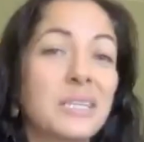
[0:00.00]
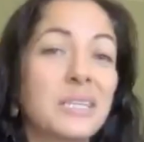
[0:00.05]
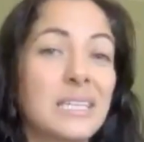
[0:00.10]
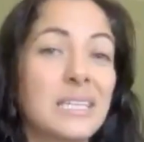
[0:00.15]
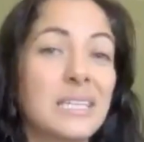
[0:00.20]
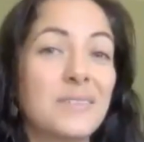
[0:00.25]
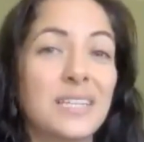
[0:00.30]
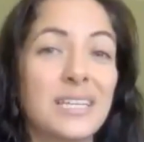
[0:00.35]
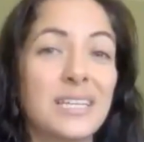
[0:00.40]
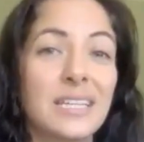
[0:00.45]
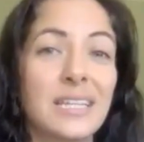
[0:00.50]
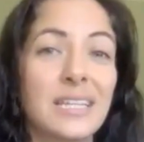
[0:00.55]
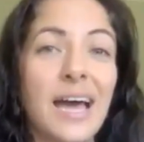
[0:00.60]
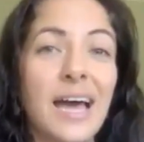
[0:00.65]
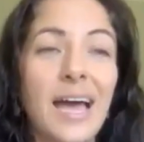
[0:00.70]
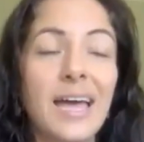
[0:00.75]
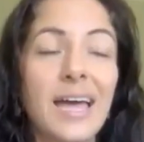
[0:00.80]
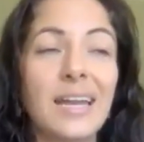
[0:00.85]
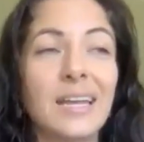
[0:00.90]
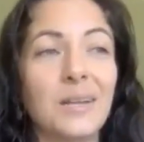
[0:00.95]
Now you can
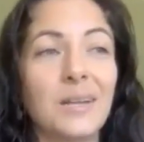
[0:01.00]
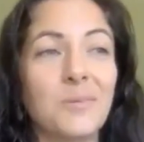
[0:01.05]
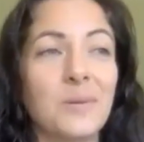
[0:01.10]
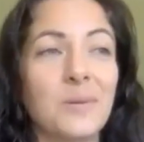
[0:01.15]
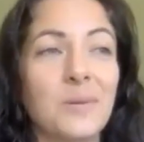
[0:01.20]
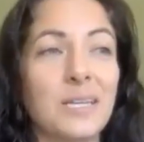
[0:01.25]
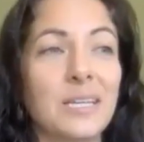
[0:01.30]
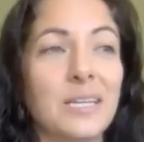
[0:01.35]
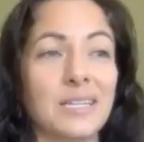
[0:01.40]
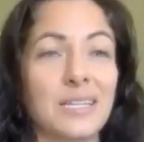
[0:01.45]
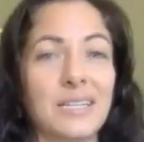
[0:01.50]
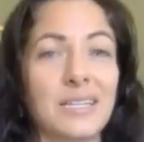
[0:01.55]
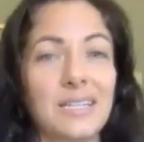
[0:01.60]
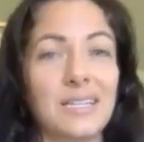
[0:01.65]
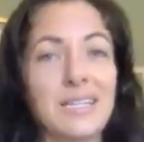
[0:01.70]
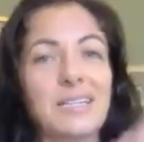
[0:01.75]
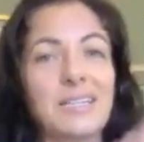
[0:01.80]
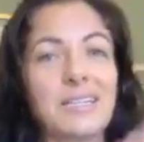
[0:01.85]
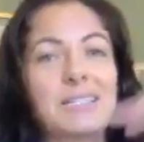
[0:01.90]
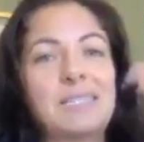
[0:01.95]
simply leave it at
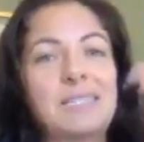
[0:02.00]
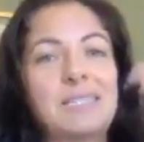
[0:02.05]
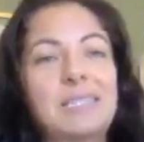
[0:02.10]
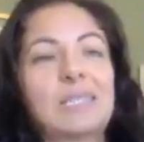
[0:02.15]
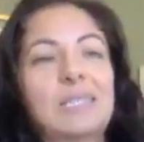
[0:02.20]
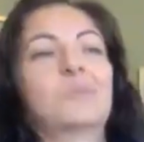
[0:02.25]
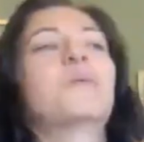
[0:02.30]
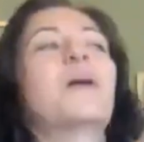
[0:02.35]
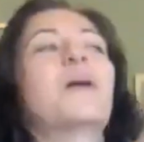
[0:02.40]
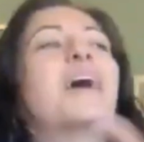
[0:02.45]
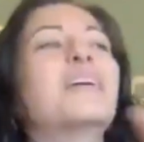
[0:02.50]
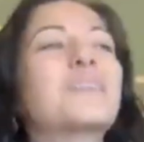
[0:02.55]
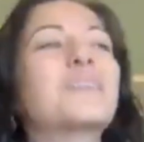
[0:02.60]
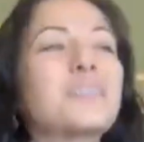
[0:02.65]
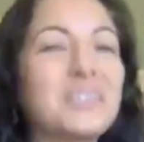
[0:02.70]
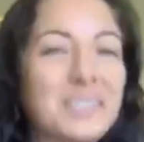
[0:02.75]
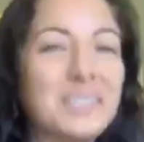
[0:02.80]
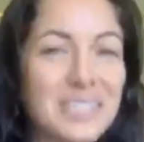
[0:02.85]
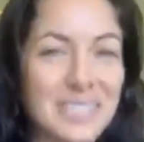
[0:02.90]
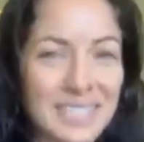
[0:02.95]
that, and we could
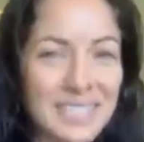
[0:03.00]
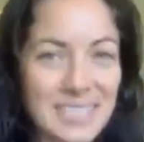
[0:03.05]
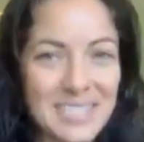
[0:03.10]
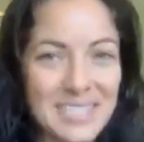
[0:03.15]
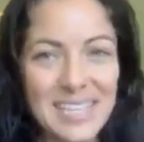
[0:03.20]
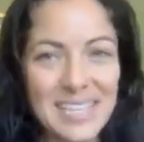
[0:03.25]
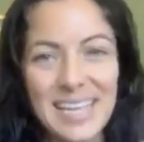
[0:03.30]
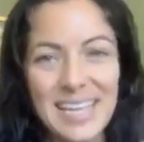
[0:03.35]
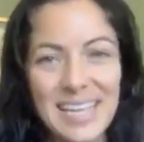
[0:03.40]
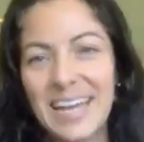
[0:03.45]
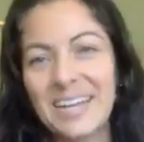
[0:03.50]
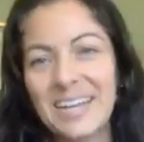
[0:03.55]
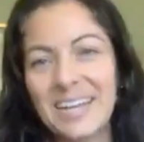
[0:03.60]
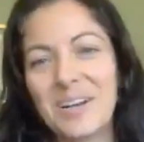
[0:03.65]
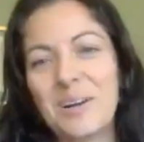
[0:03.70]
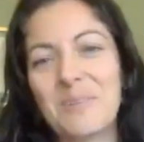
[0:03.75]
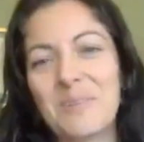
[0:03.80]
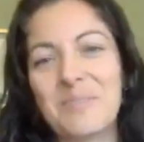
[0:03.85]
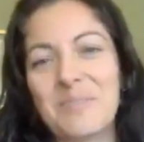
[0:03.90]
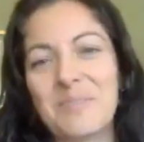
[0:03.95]

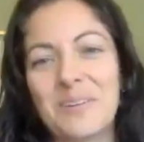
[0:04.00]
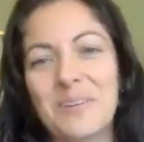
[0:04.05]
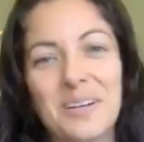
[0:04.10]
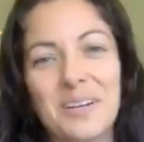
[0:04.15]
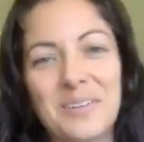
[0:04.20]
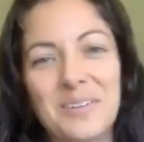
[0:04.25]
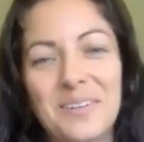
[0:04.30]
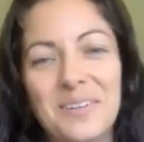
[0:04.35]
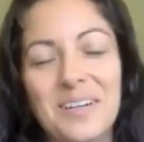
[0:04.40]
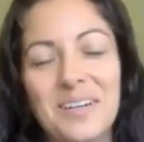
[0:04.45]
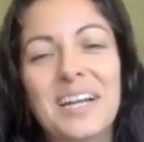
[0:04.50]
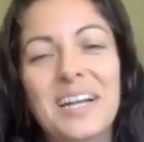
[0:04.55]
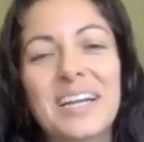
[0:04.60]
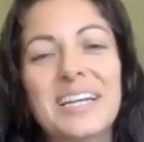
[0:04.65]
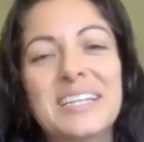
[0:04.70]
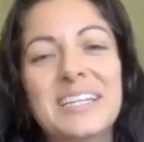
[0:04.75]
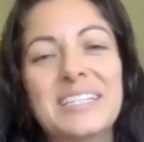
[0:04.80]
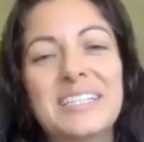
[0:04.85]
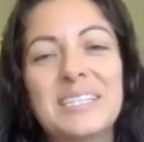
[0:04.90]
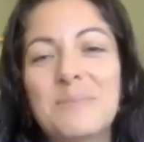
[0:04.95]
spiral into that over
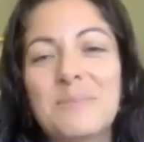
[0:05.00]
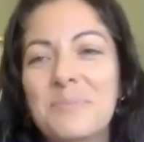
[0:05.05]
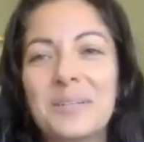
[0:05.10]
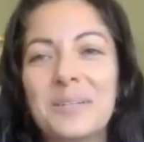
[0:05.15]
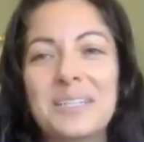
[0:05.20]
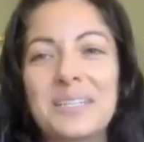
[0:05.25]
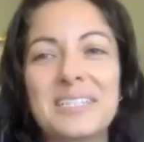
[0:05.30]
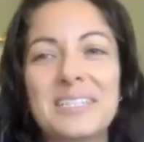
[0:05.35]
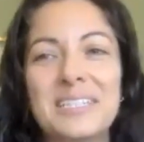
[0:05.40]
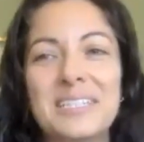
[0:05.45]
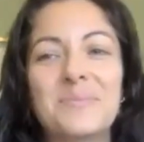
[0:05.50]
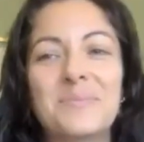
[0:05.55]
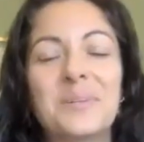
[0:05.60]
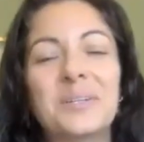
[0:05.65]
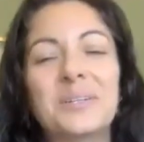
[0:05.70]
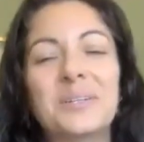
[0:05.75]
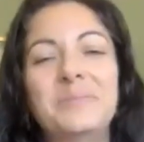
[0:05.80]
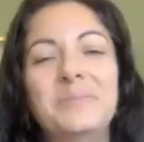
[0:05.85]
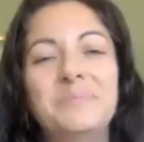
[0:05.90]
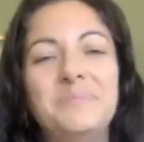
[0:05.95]
and over, deeper
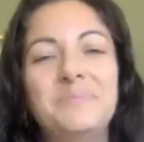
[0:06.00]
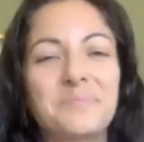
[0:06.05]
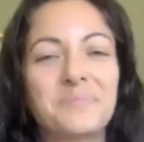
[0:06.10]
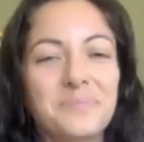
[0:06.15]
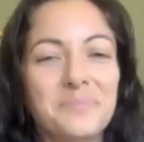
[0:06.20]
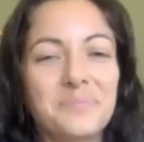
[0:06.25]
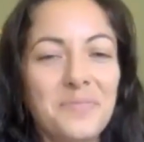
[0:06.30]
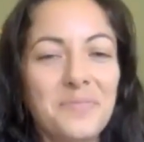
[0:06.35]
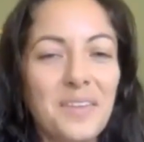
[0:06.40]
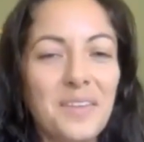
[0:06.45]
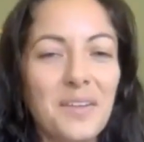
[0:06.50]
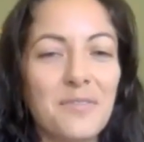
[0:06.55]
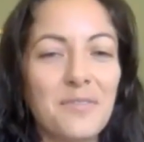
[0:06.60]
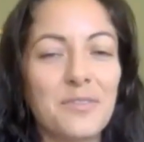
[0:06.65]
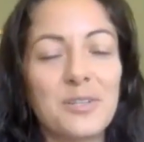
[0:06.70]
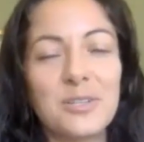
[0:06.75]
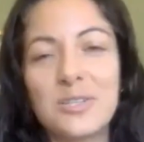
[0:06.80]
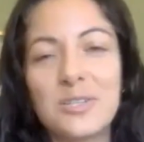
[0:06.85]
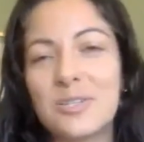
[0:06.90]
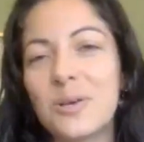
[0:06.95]
and deeper,
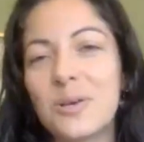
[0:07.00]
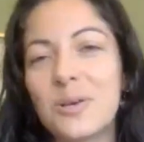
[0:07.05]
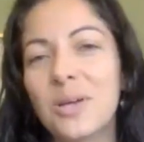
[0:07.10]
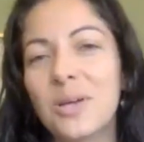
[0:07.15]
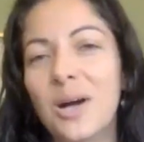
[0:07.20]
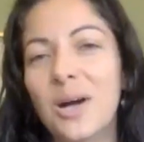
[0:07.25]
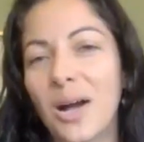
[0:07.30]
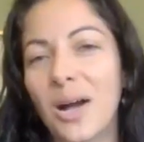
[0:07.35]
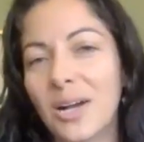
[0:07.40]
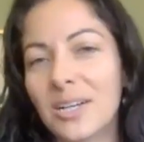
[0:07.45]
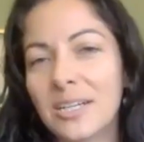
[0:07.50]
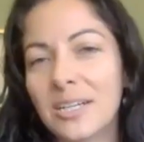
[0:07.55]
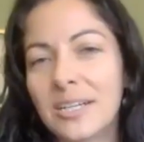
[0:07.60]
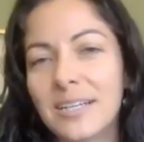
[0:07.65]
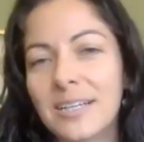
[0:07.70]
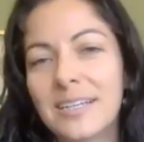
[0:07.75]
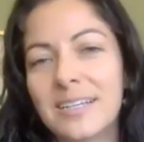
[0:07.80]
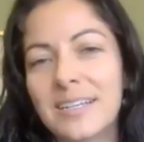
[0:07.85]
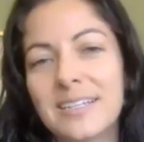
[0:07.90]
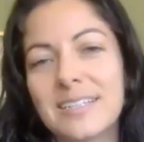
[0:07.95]
for so long,
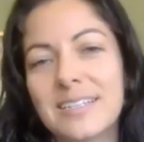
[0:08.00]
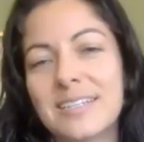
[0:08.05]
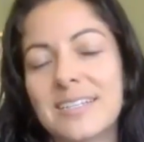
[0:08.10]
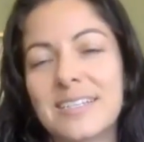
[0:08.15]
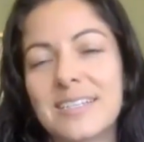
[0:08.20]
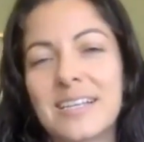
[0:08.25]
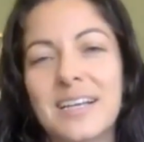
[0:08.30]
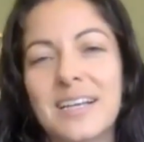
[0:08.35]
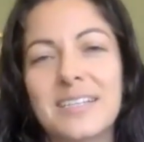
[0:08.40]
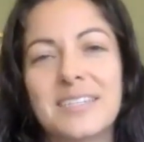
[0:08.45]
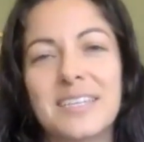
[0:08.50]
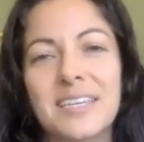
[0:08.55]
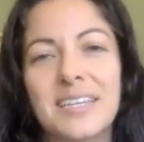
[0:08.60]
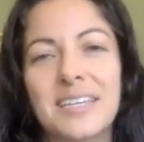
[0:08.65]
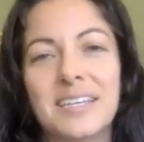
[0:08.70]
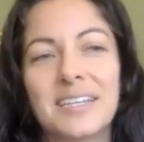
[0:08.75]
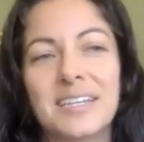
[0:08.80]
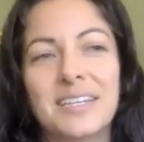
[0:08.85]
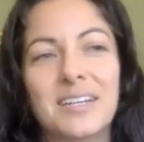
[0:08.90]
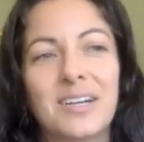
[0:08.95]

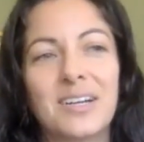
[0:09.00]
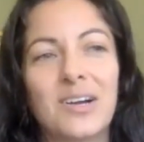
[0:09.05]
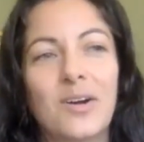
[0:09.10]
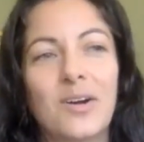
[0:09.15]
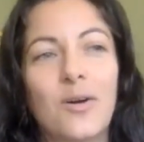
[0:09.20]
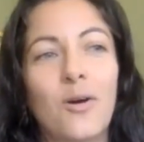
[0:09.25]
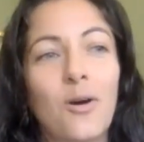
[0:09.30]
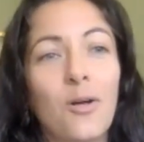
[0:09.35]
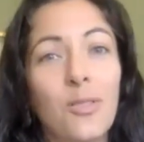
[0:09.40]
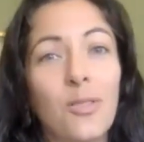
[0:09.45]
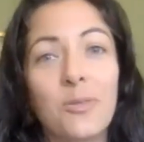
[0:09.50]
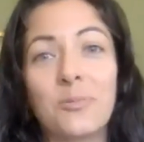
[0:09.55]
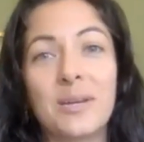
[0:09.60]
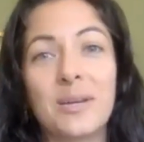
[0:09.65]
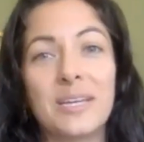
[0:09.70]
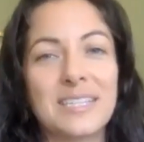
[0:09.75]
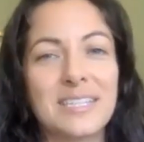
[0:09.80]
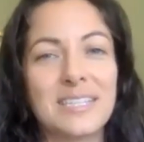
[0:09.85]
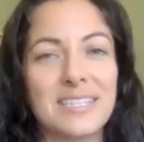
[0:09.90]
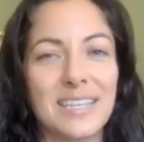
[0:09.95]
discussing all the
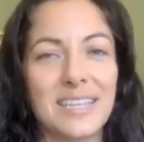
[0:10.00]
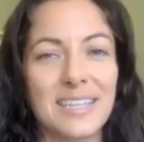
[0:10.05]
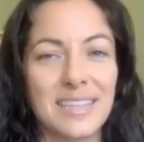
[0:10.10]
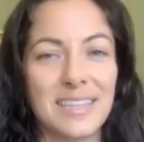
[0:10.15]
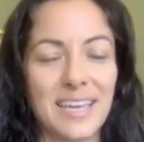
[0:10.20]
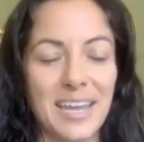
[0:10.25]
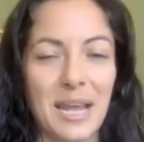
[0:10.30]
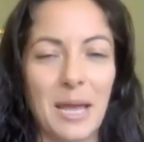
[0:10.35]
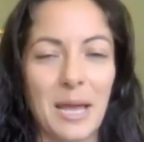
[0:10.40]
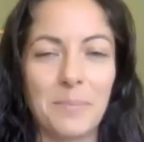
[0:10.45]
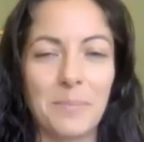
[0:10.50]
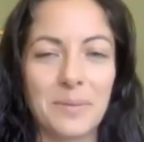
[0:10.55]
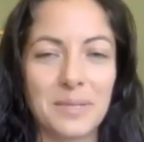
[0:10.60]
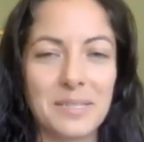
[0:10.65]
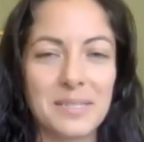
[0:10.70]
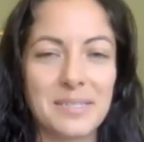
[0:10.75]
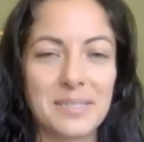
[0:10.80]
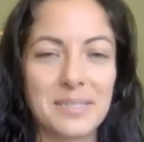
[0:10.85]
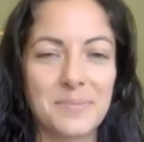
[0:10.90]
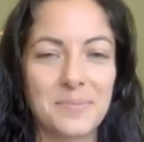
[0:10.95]
ways that
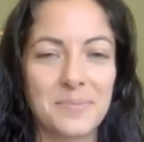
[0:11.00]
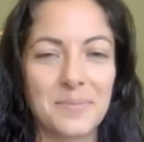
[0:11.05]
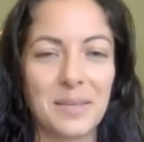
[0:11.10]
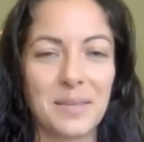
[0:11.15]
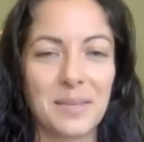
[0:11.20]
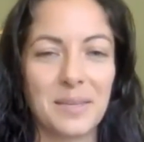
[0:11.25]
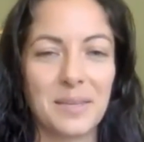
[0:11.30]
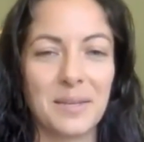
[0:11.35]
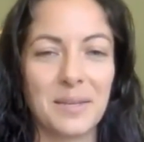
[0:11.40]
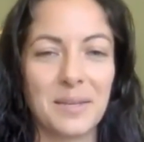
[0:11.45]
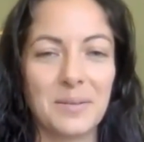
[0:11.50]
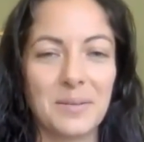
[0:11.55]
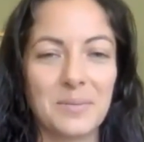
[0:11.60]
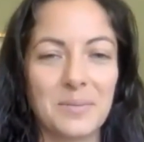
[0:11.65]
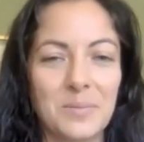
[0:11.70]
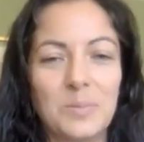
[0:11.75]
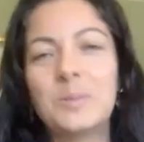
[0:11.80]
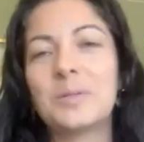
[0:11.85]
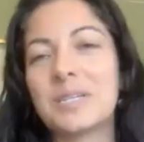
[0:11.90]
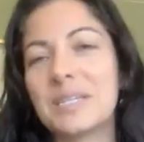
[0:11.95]
happens. And
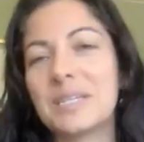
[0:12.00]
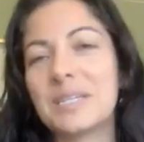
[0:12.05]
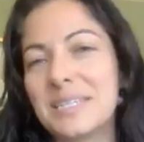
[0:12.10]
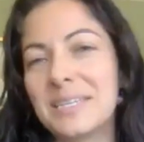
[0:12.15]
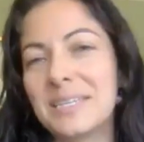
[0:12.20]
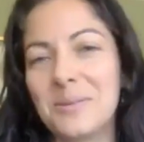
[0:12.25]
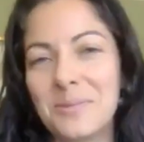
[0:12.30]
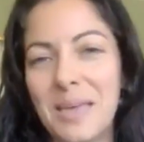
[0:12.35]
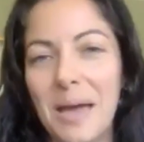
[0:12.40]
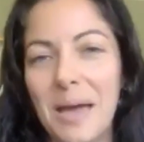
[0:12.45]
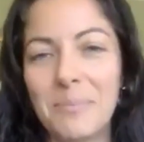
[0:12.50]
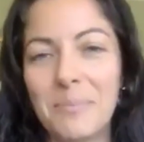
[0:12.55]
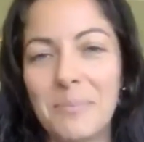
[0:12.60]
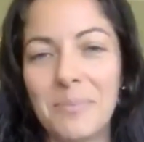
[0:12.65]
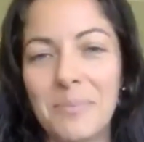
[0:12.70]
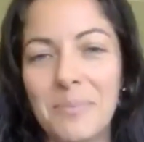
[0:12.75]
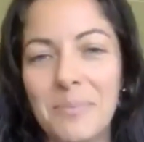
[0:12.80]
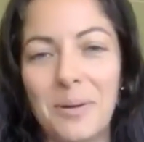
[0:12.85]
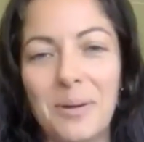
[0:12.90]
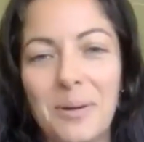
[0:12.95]
we will continue
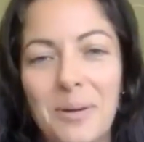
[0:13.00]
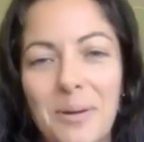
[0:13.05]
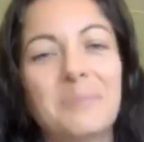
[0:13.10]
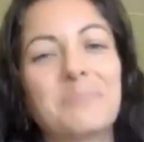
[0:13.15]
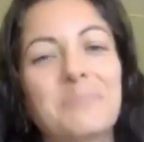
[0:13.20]
that part.